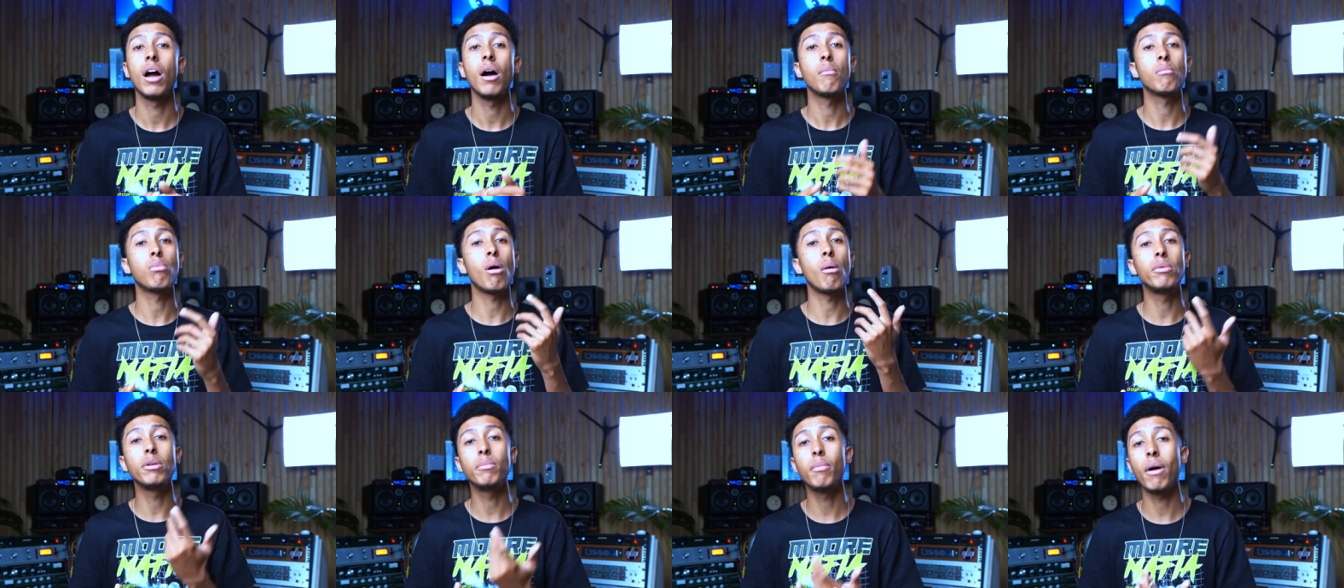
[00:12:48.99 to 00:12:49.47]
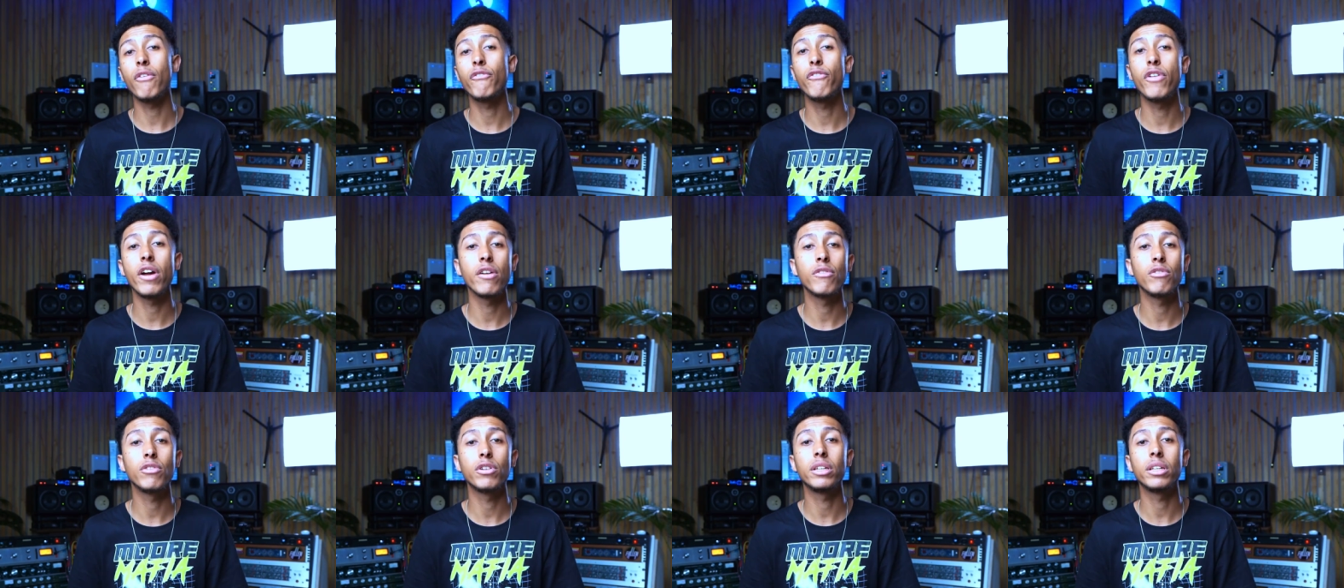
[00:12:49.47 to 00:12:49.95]
Probably my
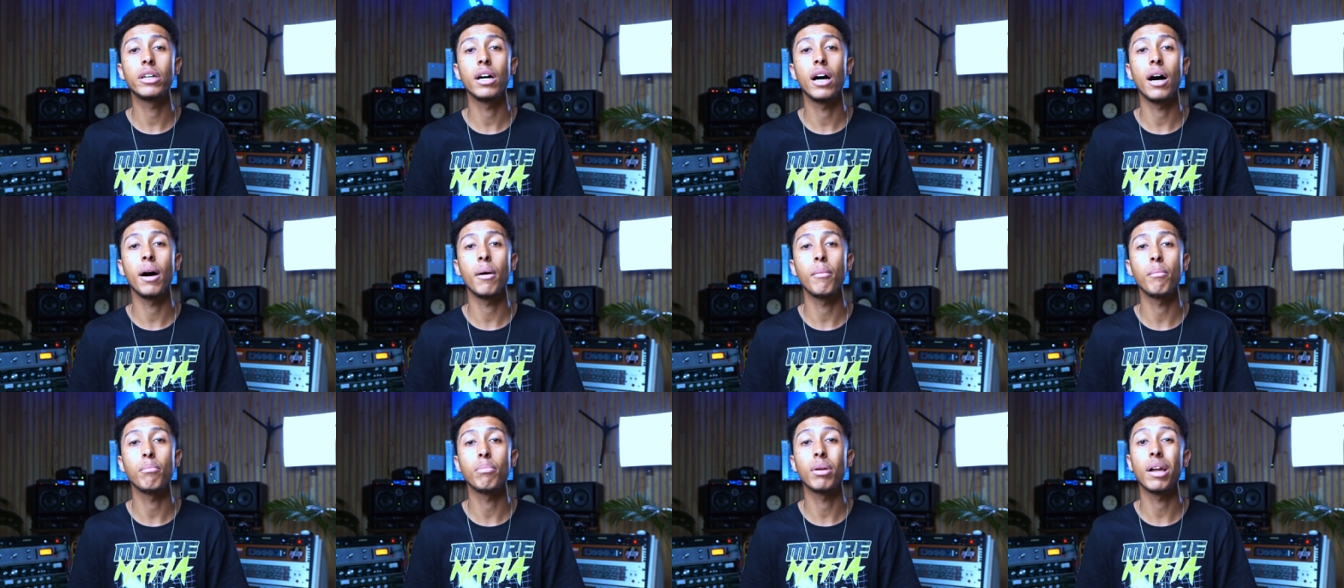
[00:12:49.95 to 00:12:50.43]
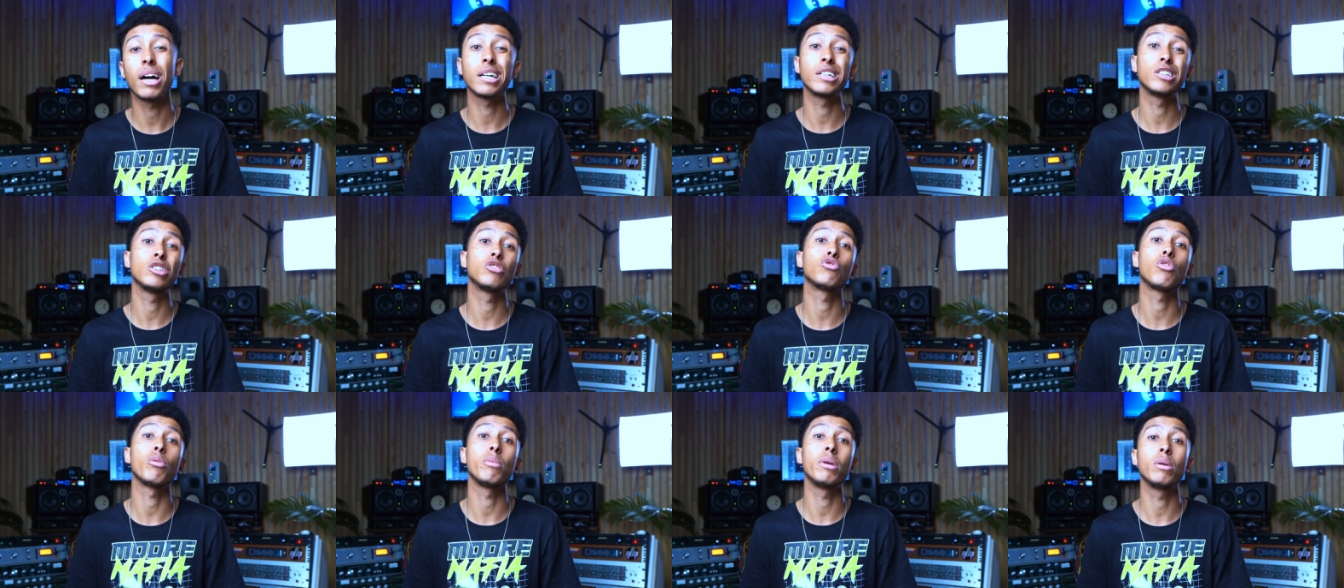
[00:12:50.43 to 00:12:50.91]
favorite
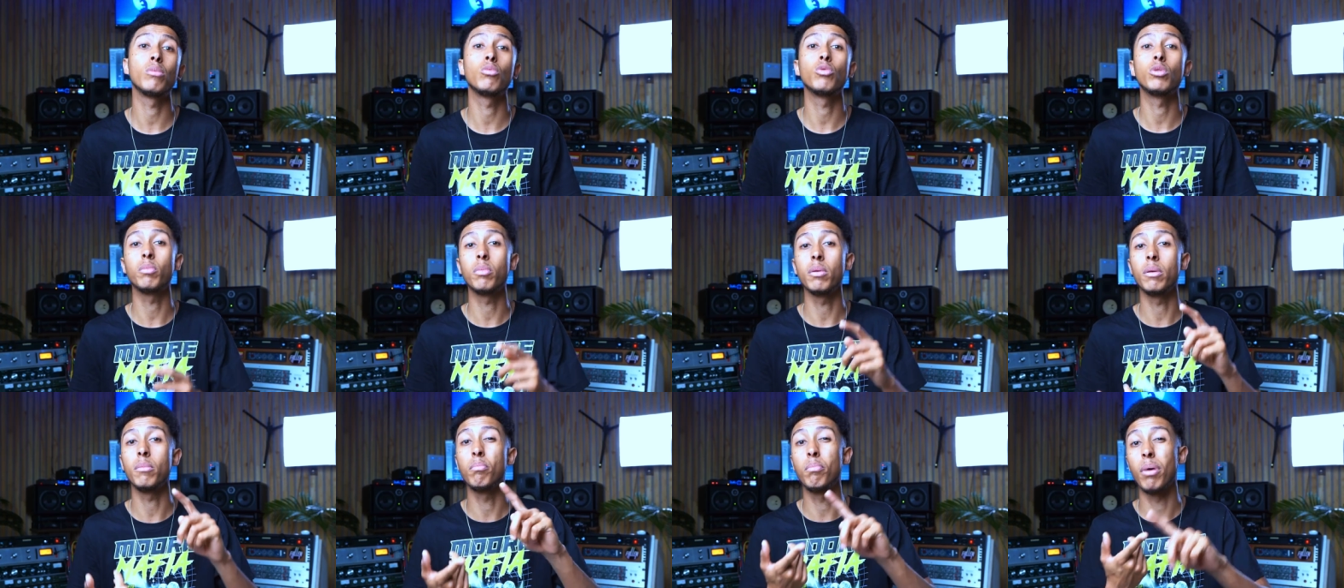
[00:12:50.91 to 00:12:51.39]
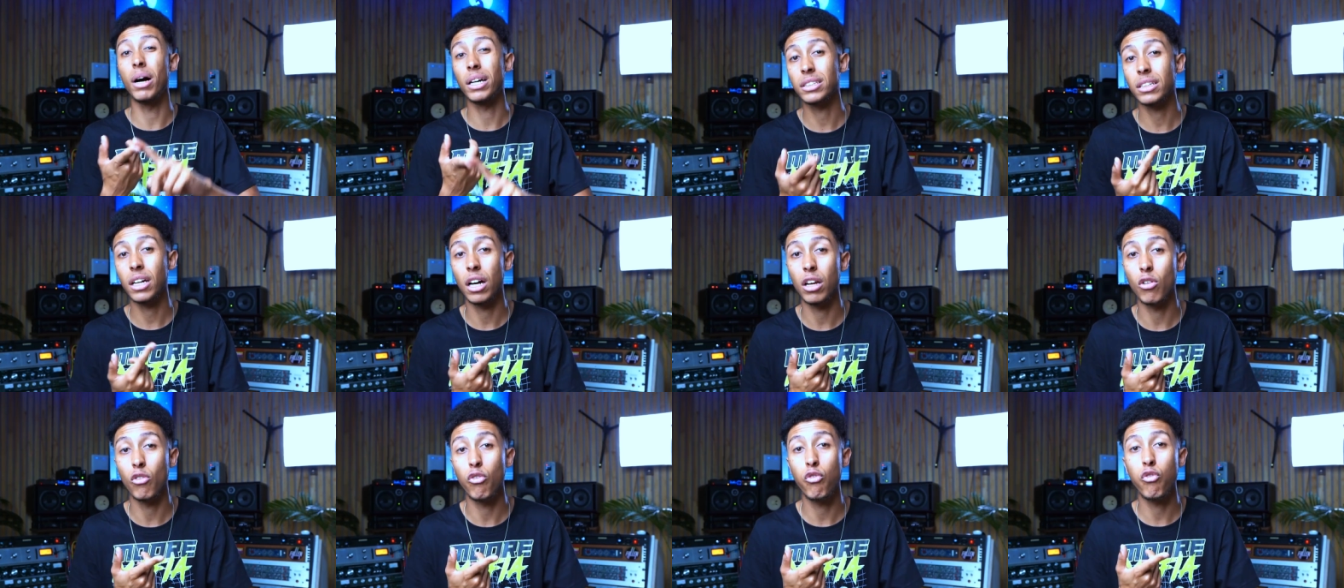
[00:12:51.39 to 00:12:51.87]
plugins from him would be Bus
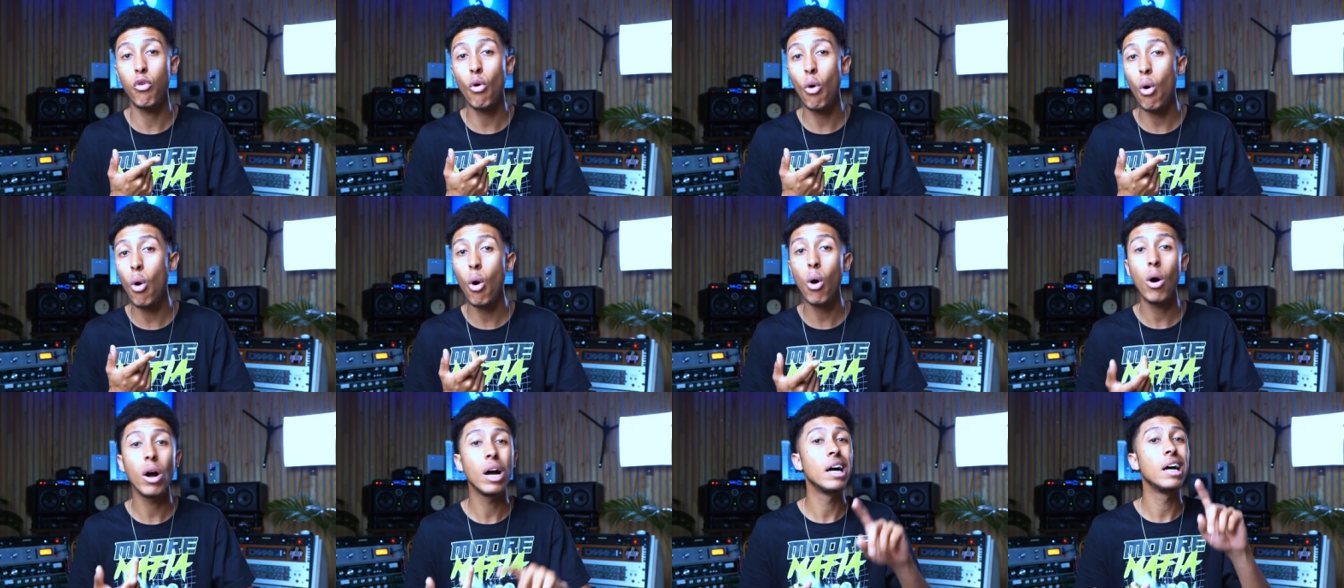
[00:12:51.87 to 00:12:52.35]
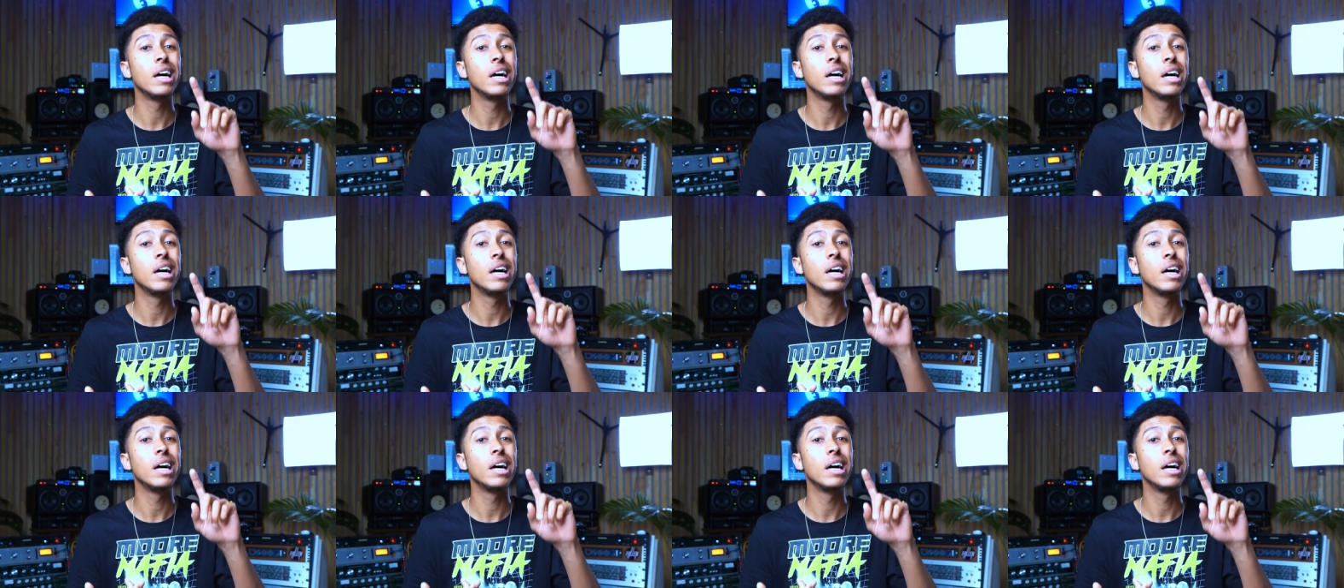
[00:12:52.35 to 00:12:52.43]
Color 4,